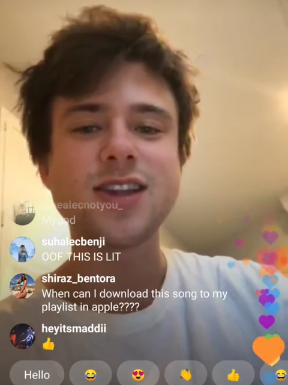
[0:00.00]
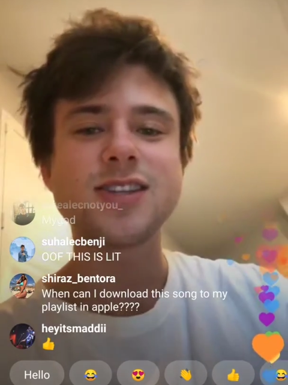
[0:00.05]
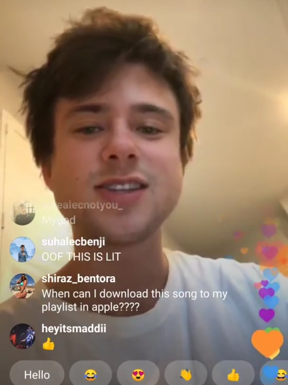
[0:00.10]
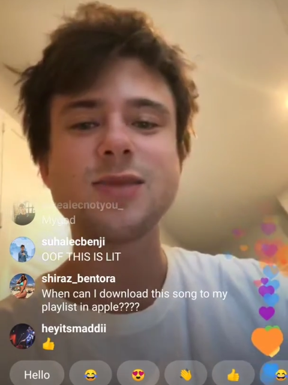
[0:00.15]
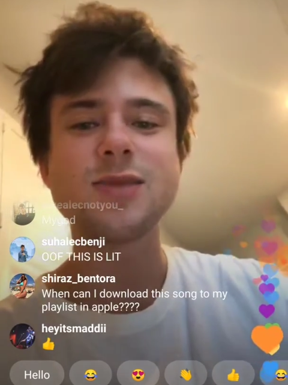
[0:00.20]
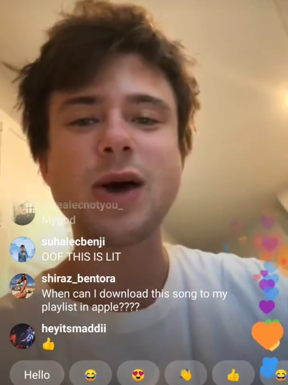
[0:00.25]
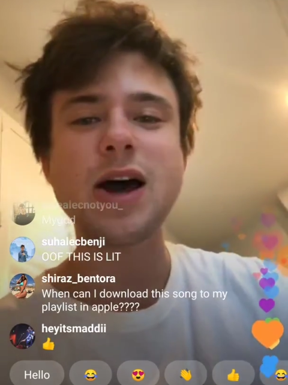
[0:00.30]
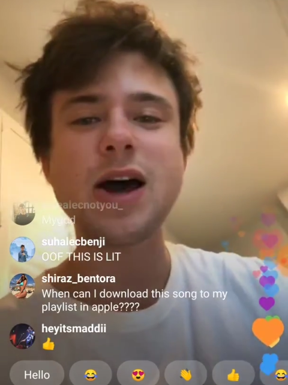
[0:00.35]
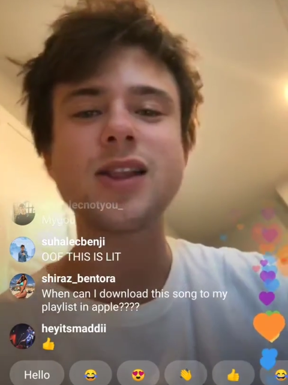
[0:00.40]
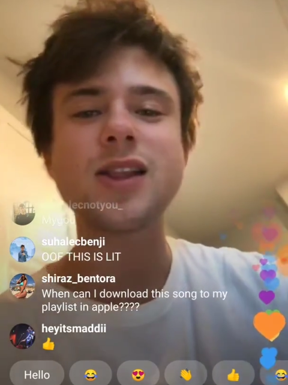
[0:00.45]

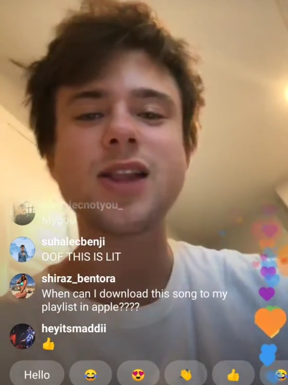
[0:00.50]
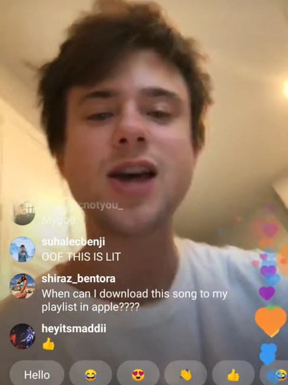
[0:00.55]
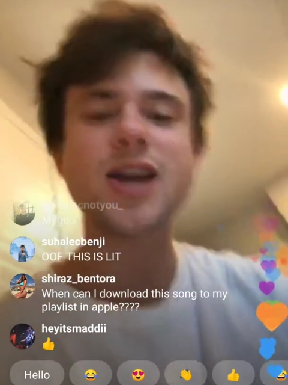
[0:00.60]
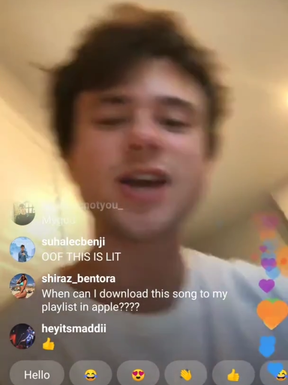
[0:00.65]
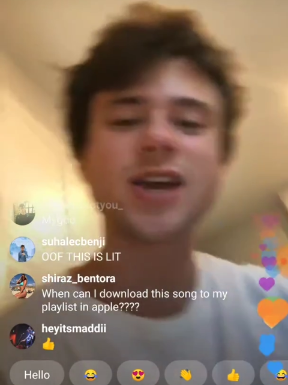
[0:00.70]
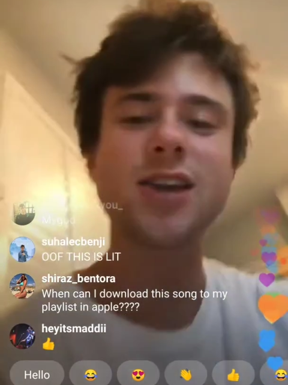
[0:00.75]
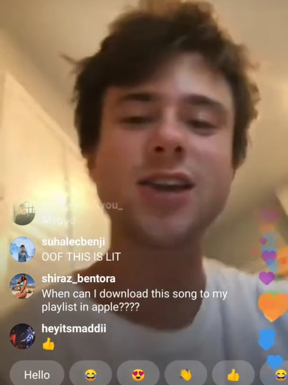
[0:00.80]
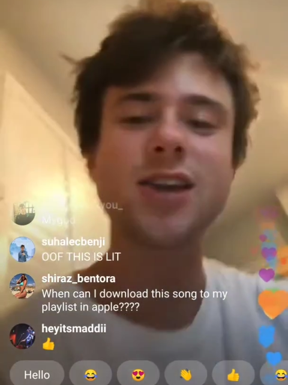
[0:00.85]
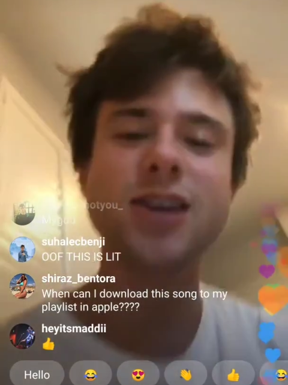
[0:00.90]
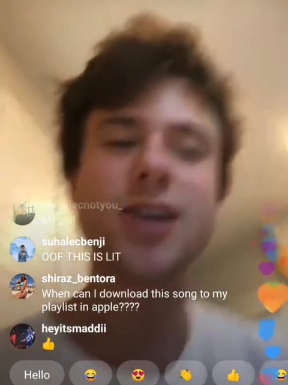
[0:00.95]
It's about
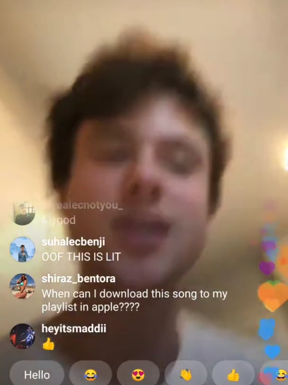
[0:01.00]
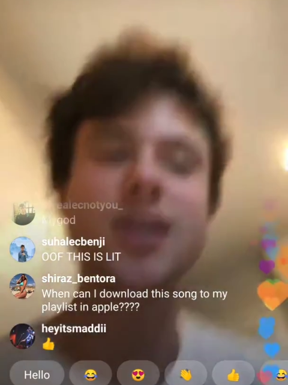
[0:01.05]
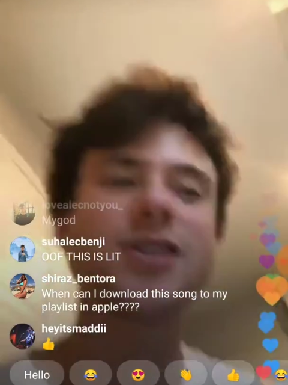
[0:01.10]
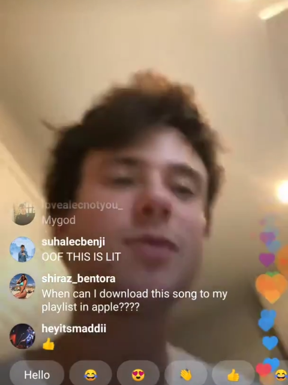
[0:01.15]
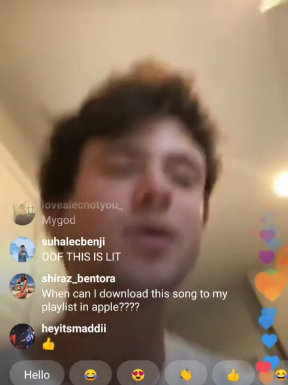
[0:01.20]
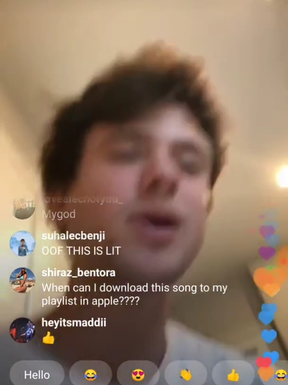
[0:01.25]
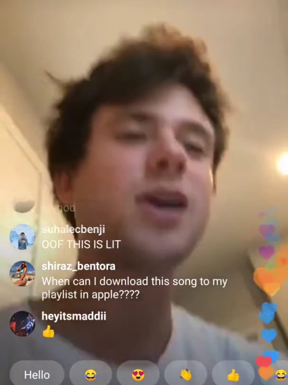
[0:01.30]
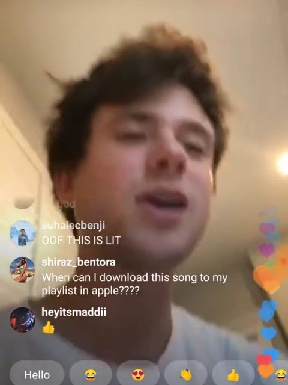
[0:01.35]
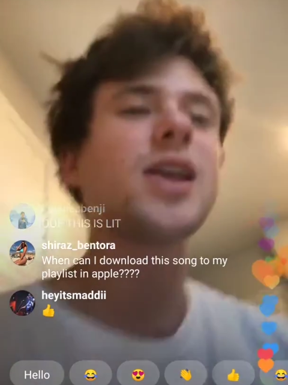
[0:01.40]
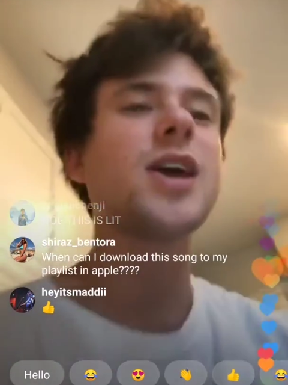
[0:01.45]

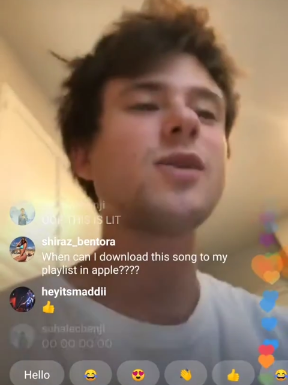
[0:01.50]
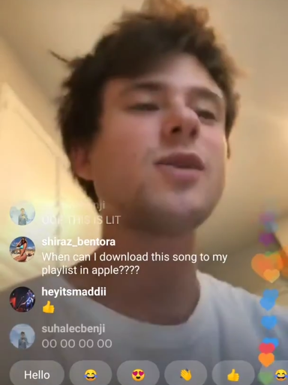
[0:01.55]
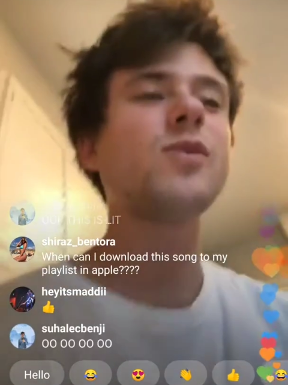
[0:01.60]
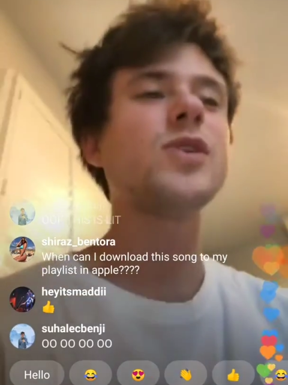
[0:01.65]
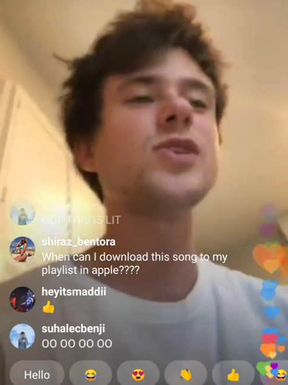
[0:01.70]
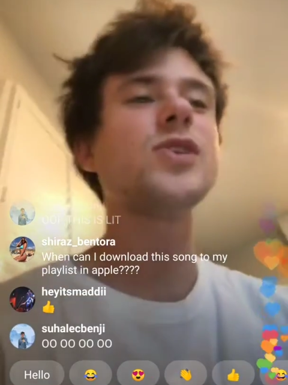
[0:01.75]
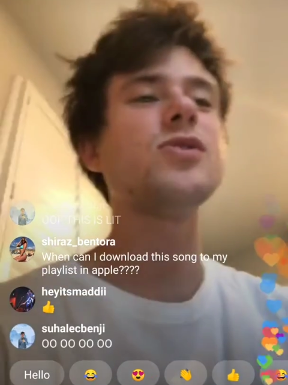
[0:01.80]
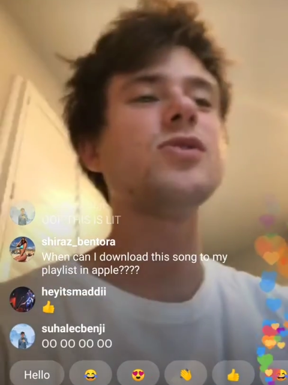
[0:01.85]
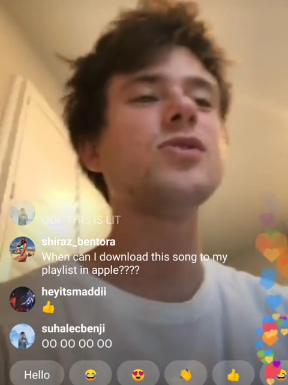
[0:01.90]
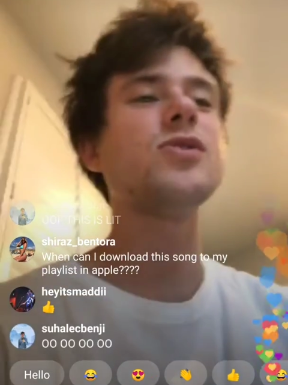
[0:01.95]
like
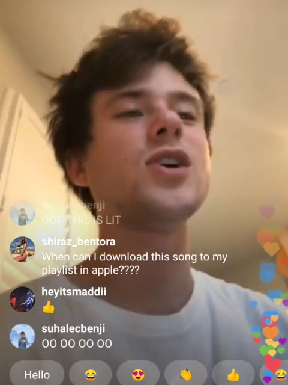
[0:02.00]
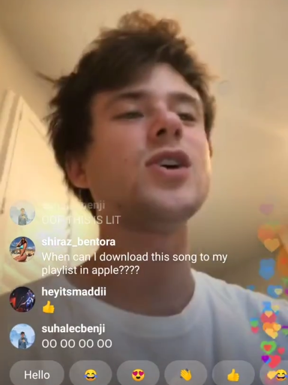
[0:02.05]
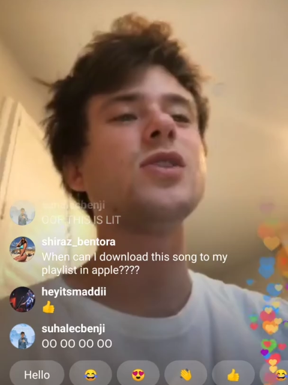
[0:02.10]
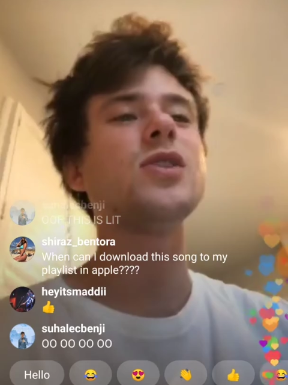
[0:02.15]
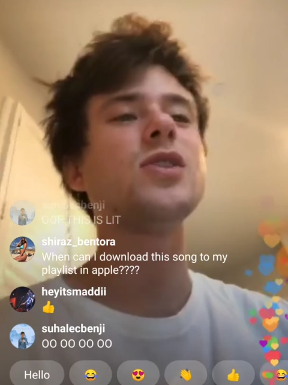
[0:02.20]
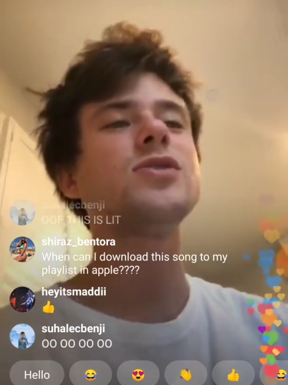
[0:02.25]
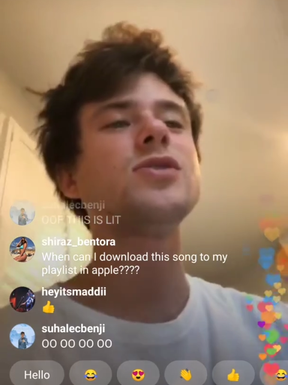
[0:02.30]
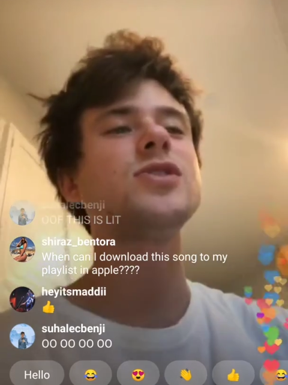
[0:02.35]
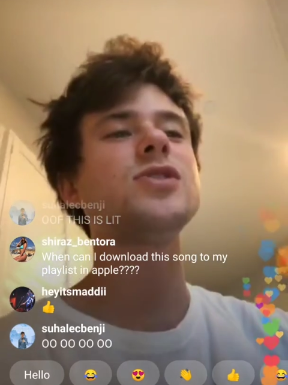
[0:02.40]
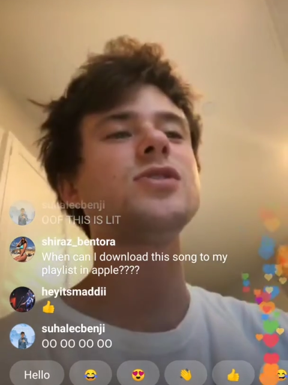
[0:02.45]
when you
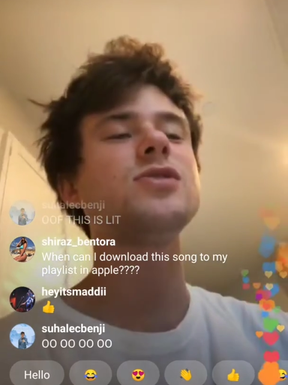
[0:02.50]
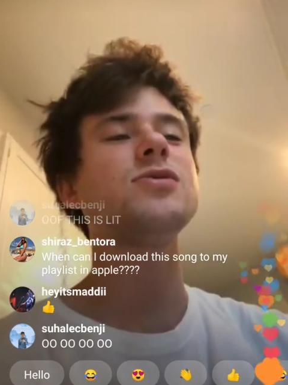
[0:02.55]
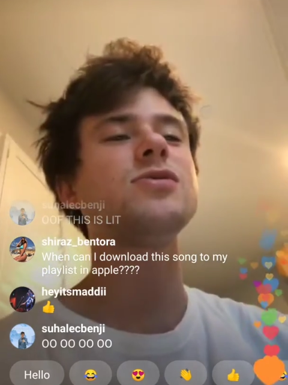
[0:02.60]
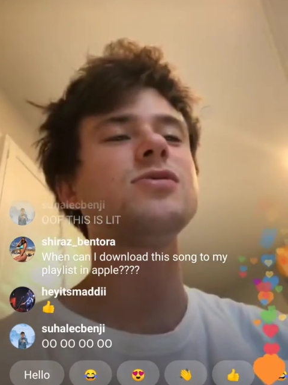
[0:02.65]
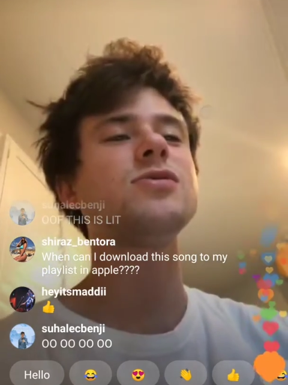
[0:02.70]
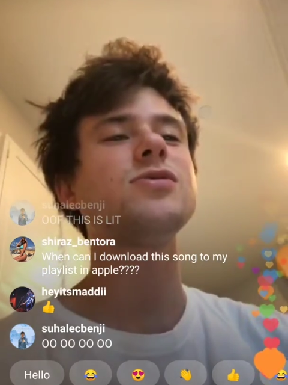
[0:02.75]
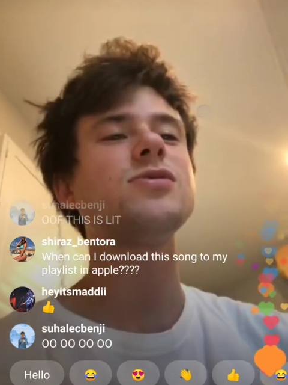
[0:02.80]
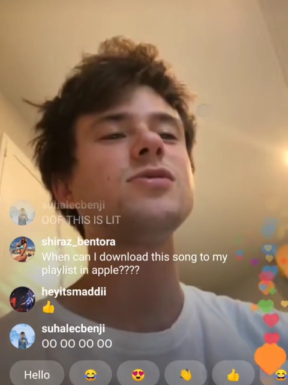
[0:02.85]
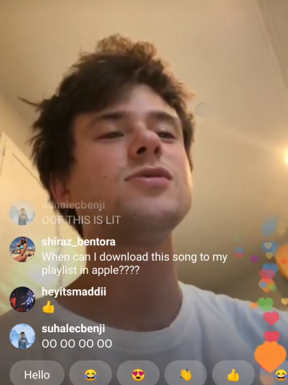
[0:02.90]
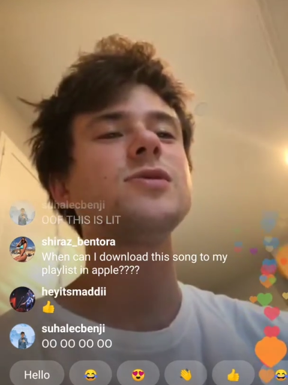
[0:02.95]
go
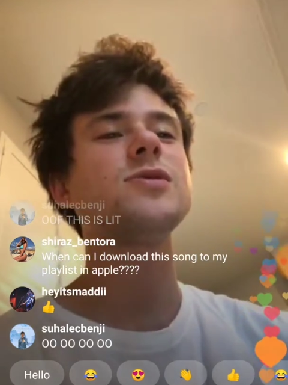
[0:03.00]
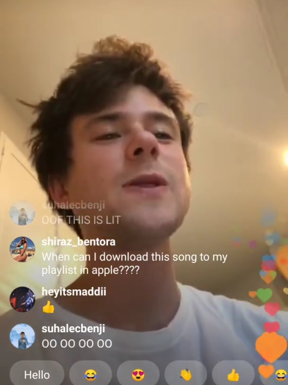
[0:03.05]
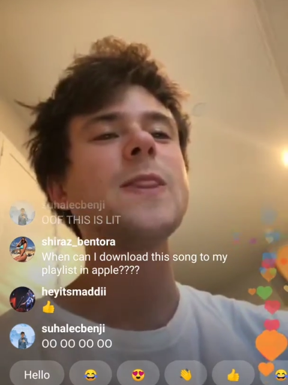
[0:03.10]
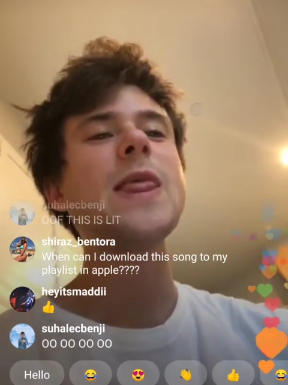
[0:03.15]
to,